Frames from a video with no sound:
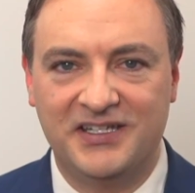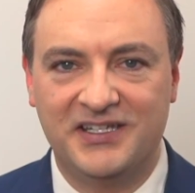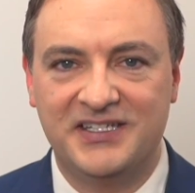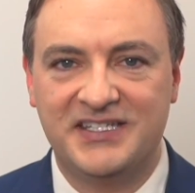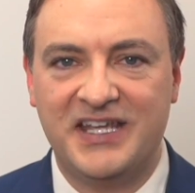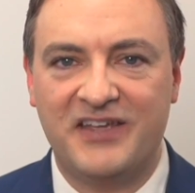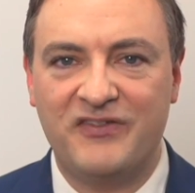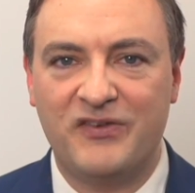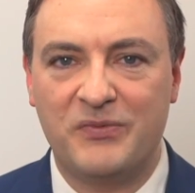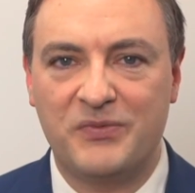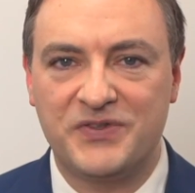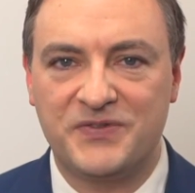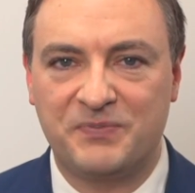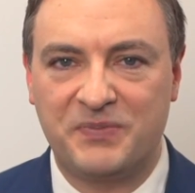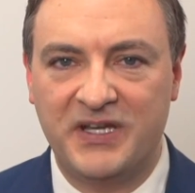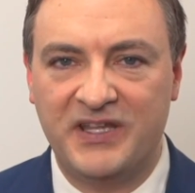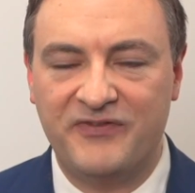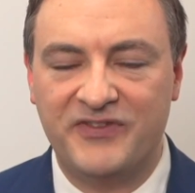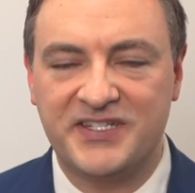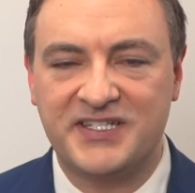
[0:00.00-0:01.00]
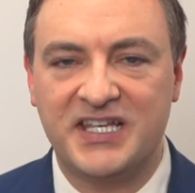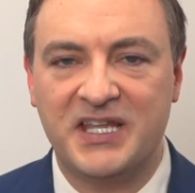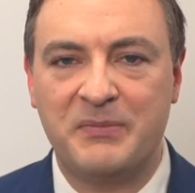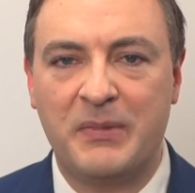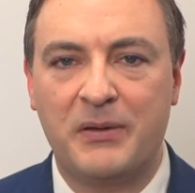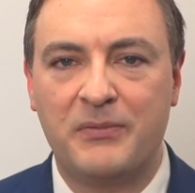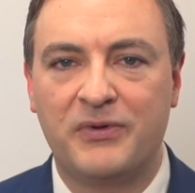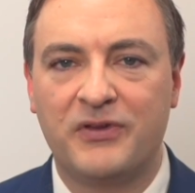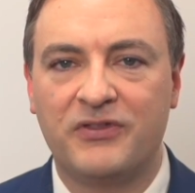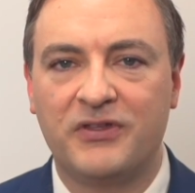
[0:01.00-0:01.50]
David was previously a
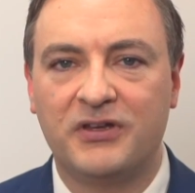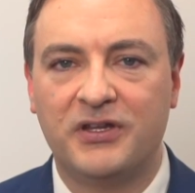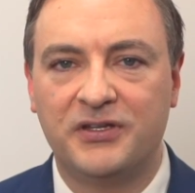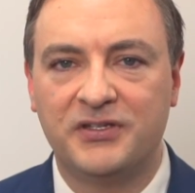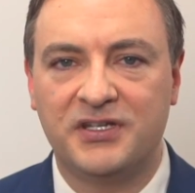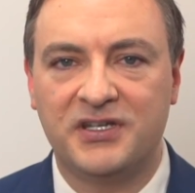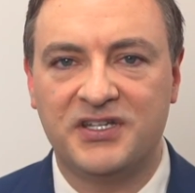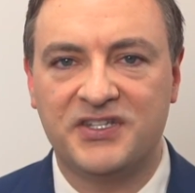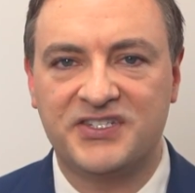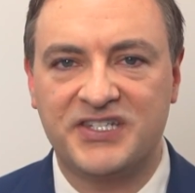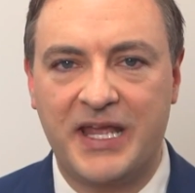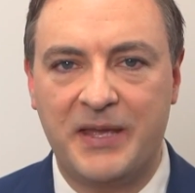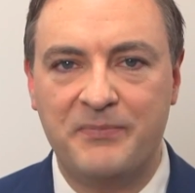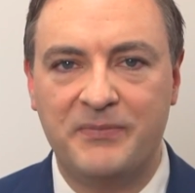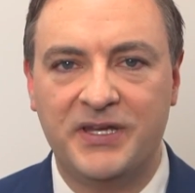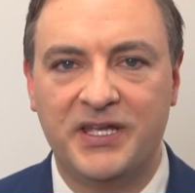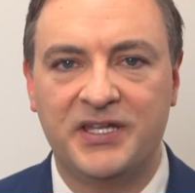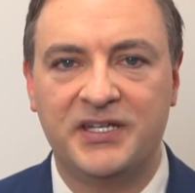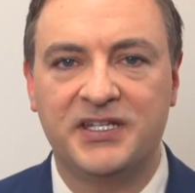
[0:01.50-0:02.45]
member of the London Assembly and